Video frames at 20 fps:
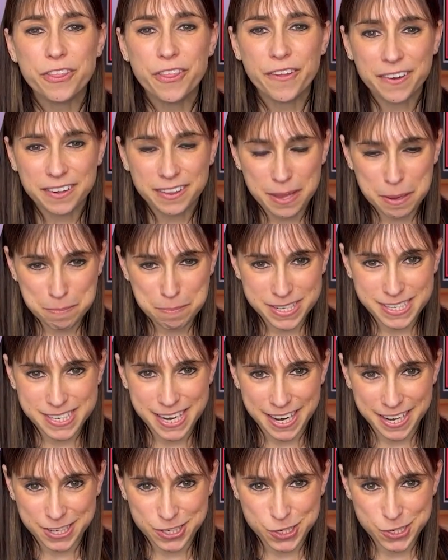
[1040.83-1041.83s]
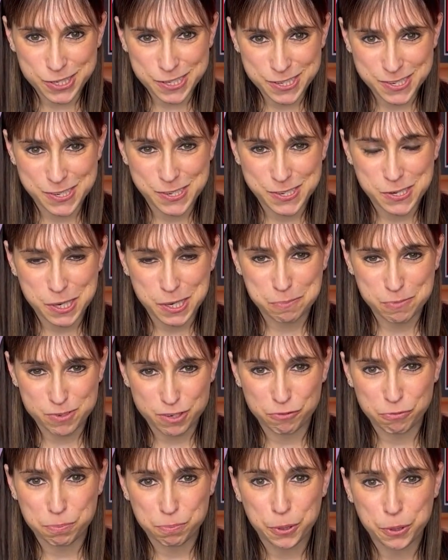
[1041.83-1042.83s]
are their limitations in terms
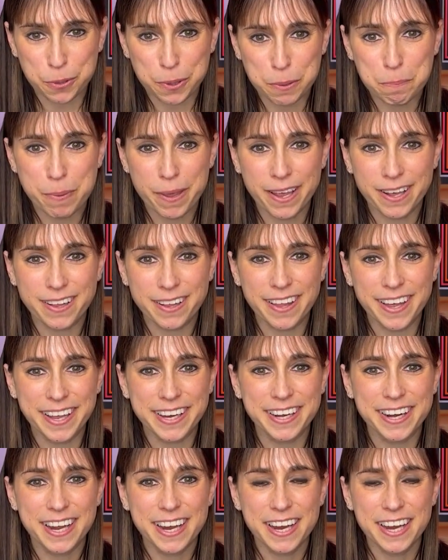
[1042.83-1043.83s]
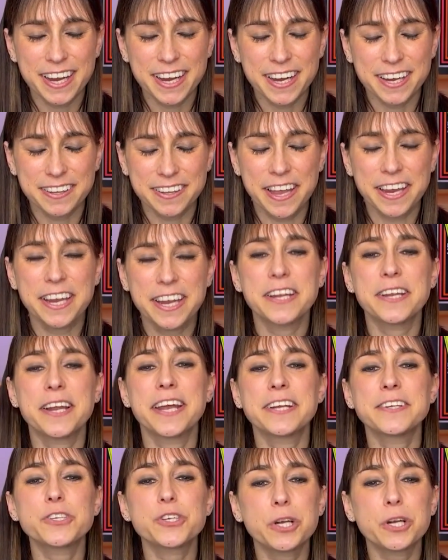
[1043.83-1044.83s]
of Pooh and Piglet? Like
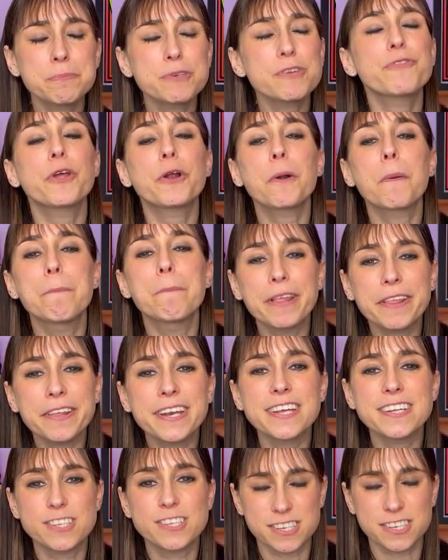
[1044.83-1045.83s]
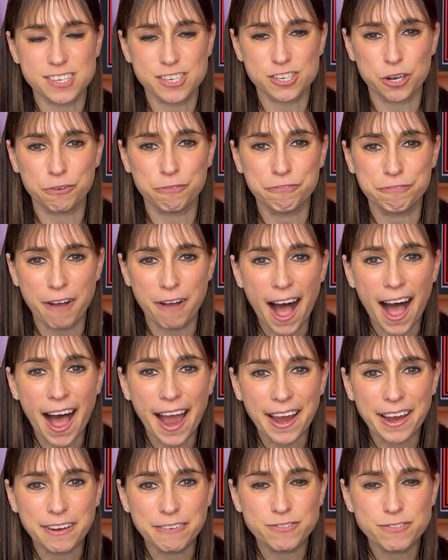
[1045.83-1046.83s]
in terms of their ability to
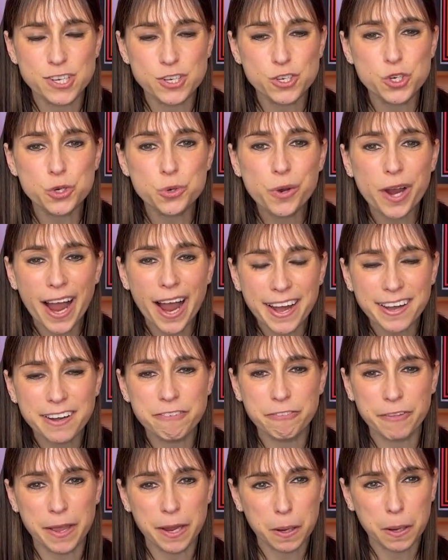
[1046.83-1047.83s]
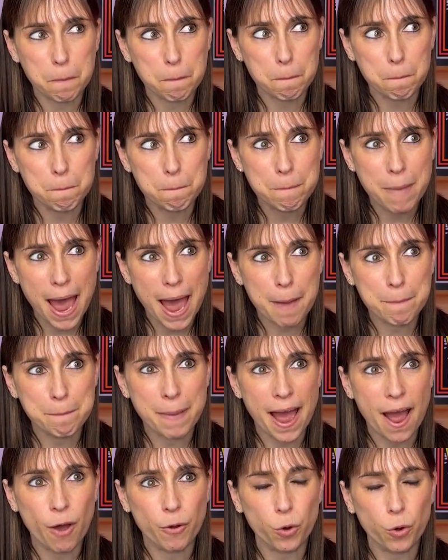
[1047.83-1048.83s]
survive, did you kind of like map
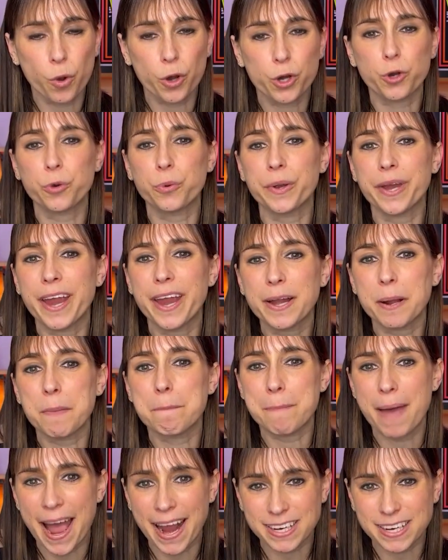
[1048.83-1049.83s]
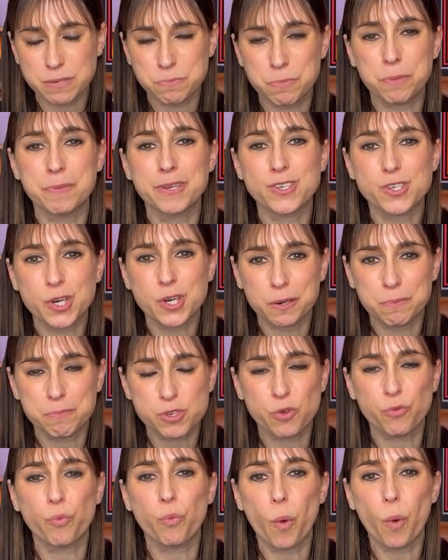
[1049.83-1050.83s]
out or create a maximum in
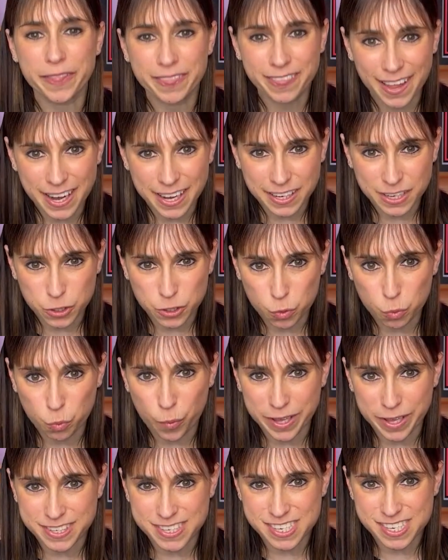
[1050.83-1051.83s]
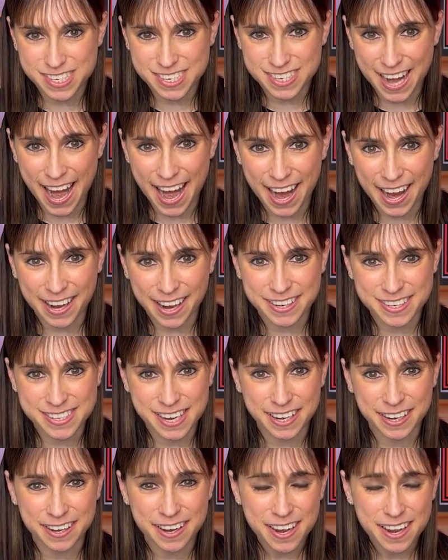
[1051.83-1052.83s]
terms of what they could withstand?
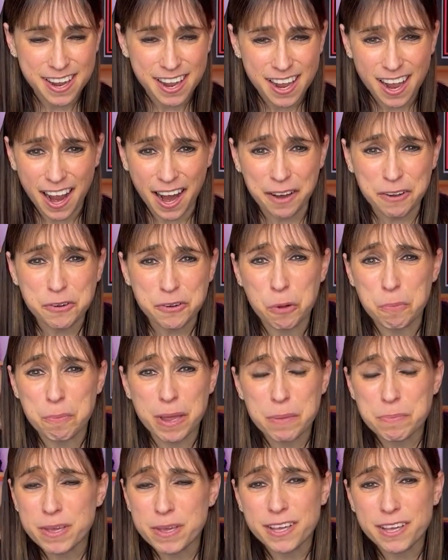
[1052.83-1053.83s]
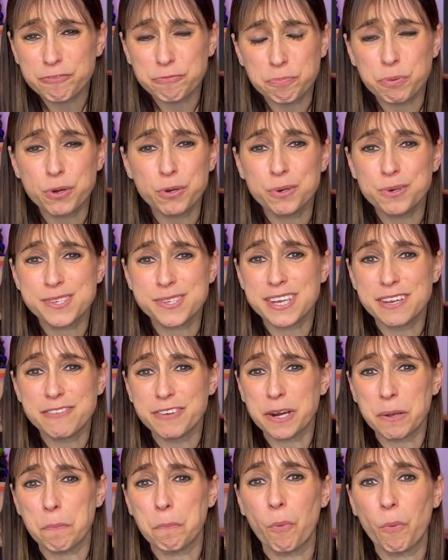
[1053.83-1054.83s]
And I don't know, maybe if Pooh is
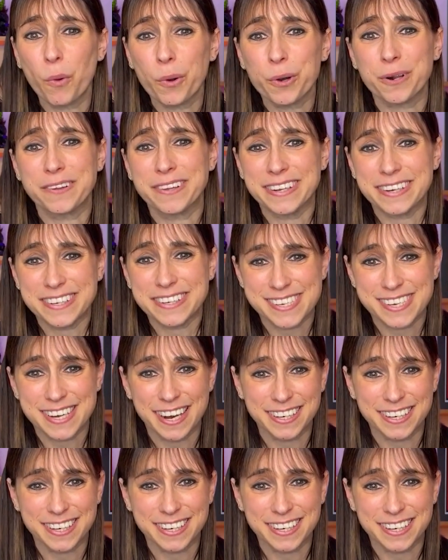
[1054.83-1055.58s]
even immortal in a